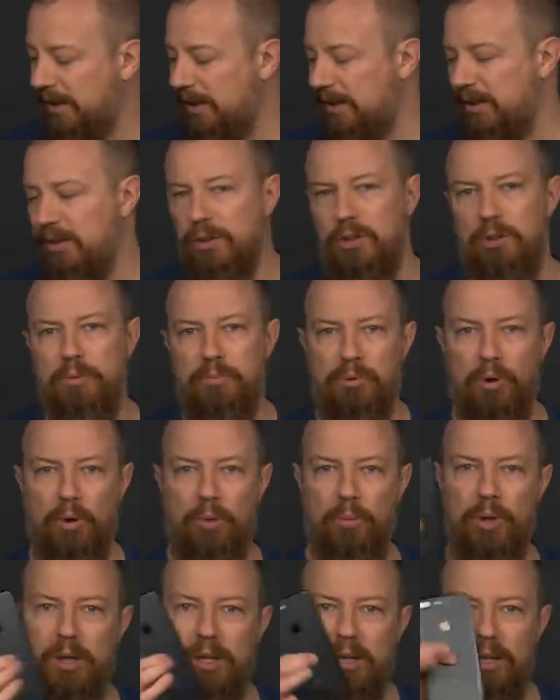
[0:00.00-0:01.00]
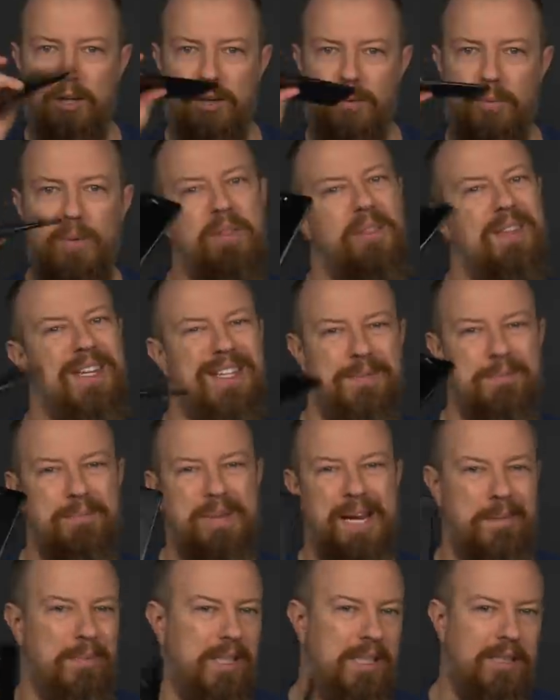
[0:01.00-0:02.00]
You can do pro work with this
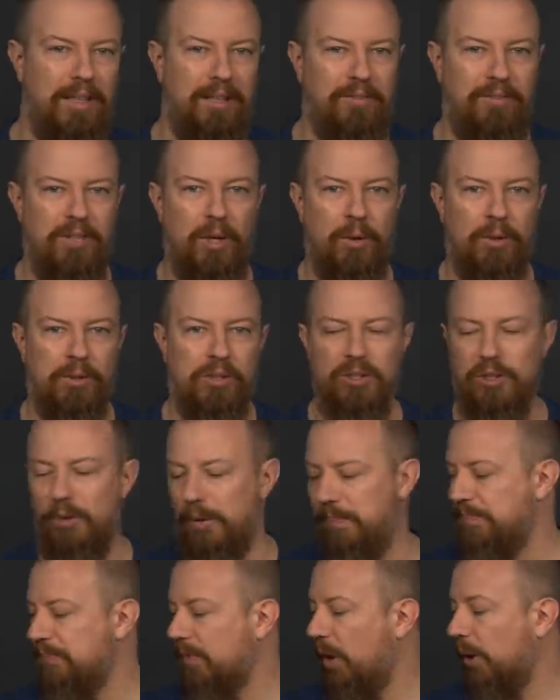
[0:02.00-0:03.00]
baby if you know what you're doing.